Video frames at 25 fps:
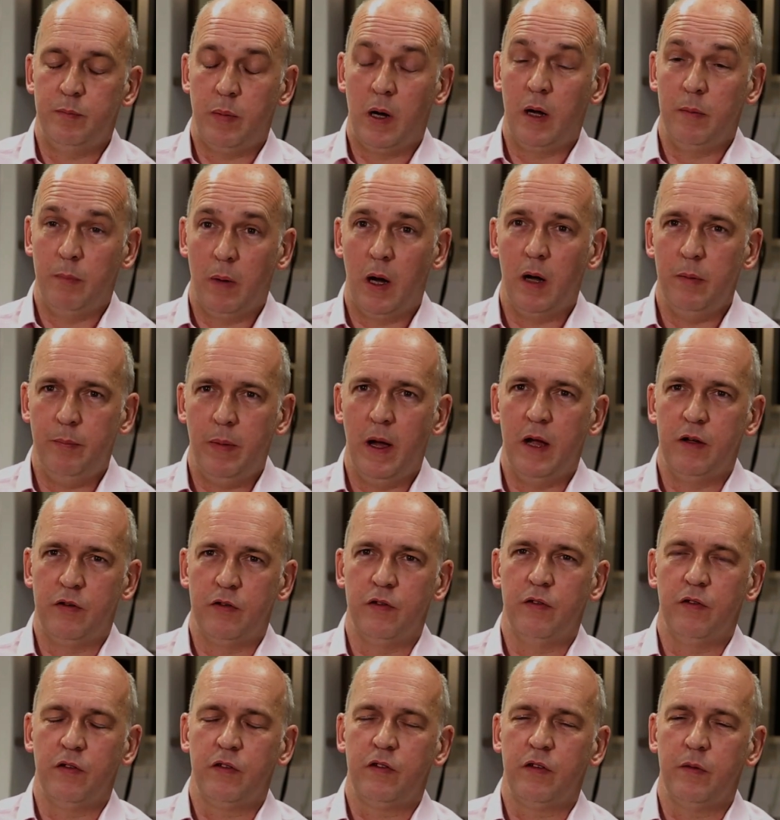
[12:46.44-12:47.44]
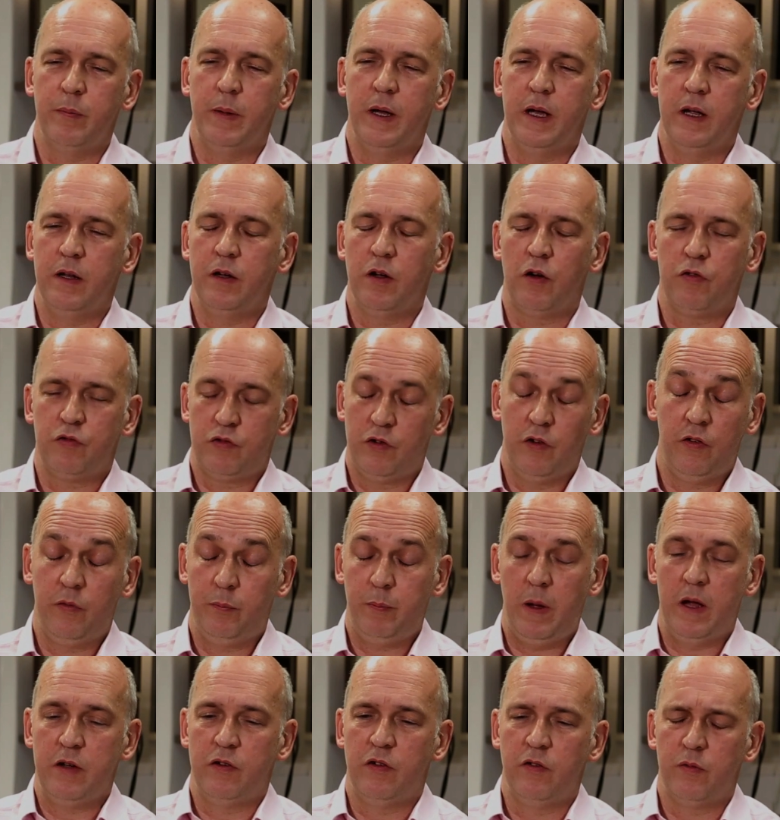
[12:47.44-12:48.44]
by my patients to me, not
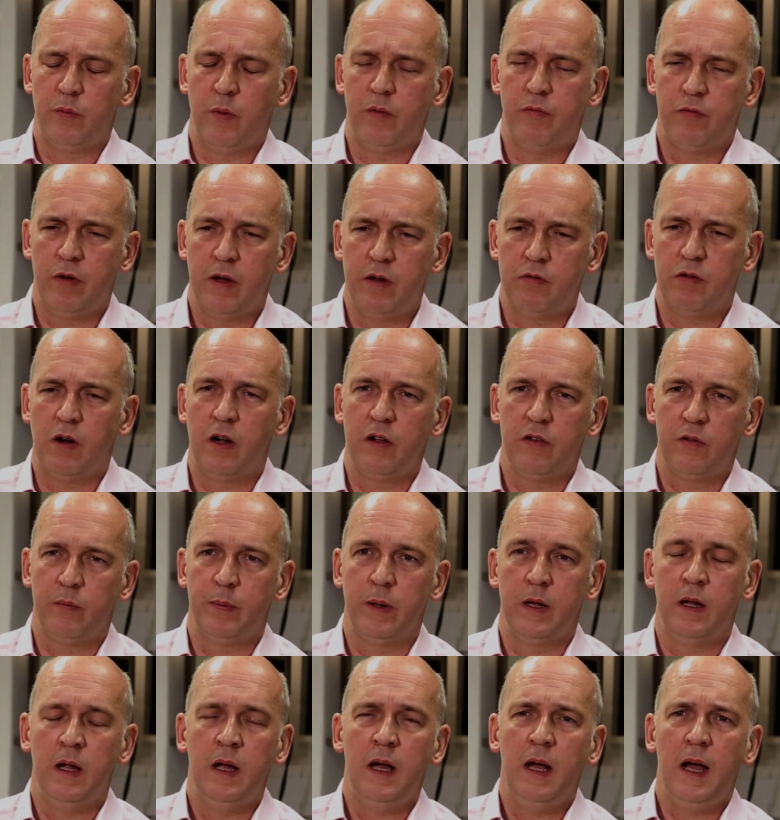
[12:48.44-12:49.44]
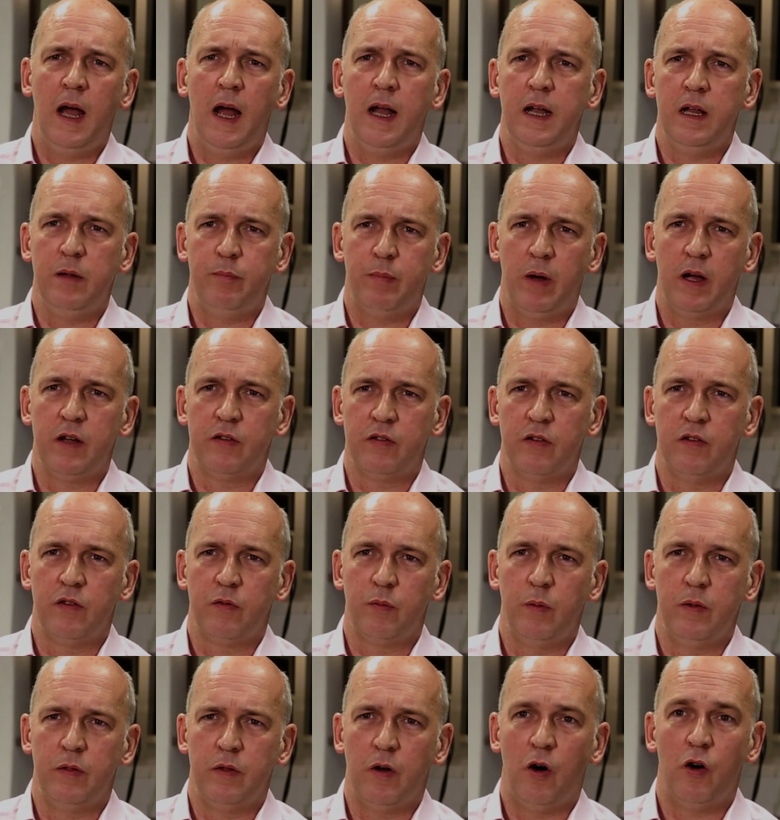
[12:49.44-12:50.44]
just patients with Friedreich's, but any
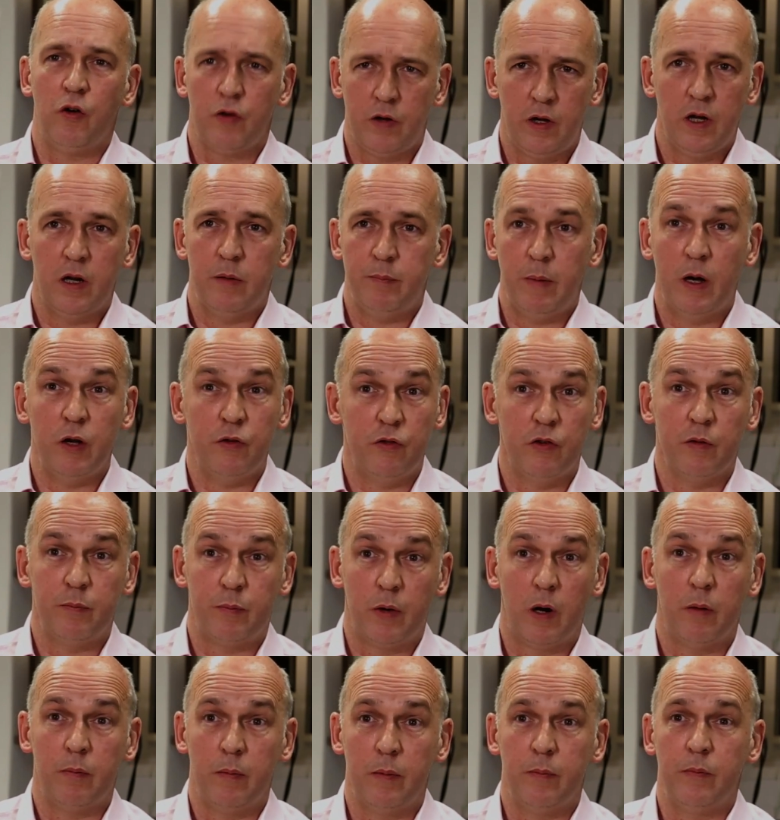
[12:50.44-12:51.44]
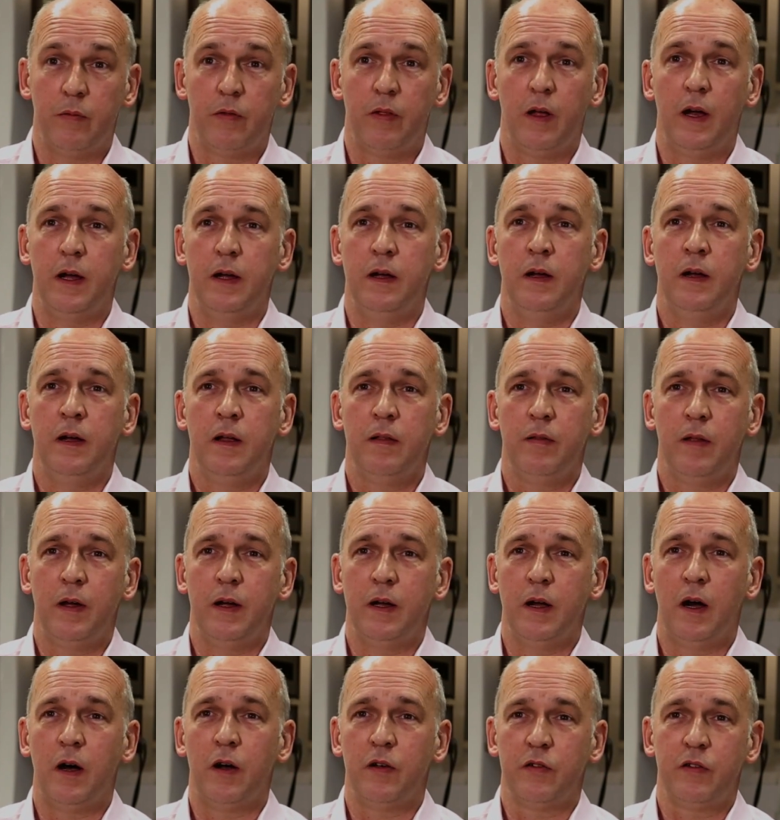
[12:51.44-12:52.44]
patients with oculomotor problems. They
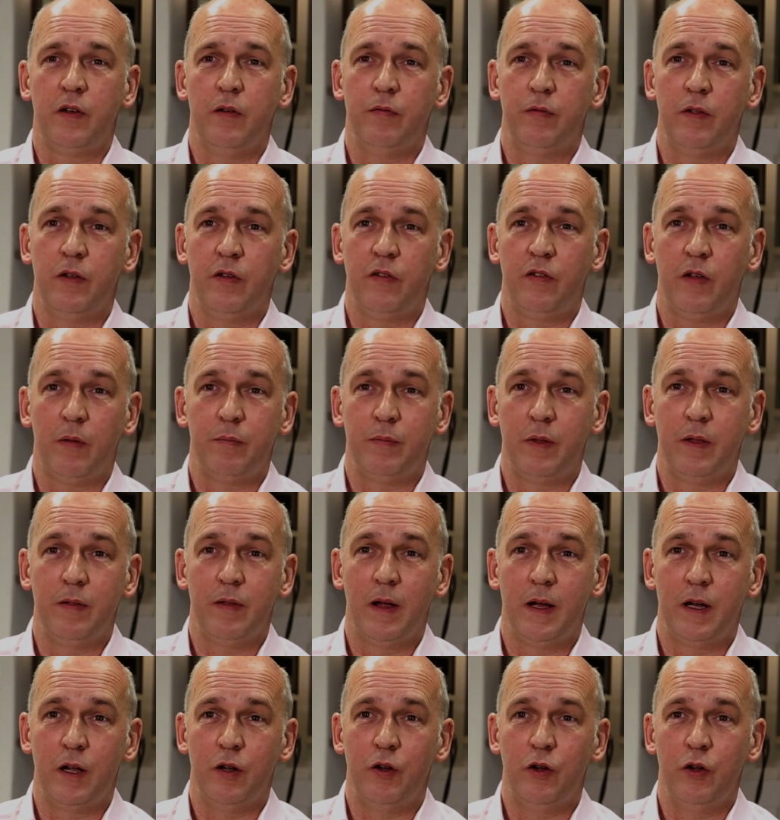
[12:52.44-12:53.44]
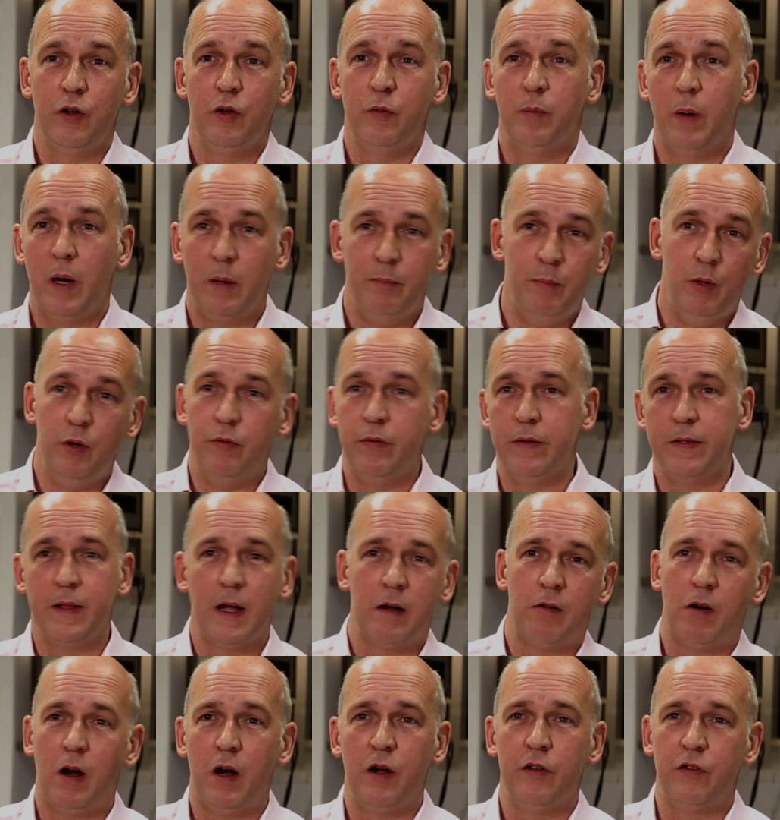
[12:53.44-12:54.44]
ask if there's something they can do by moving
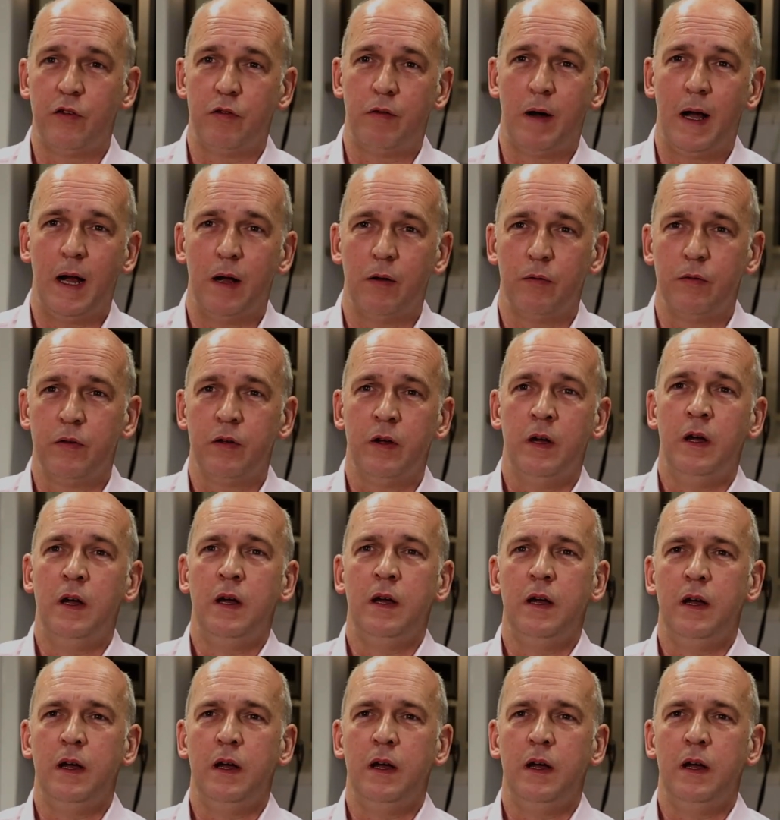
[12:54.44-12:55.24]
their eyes around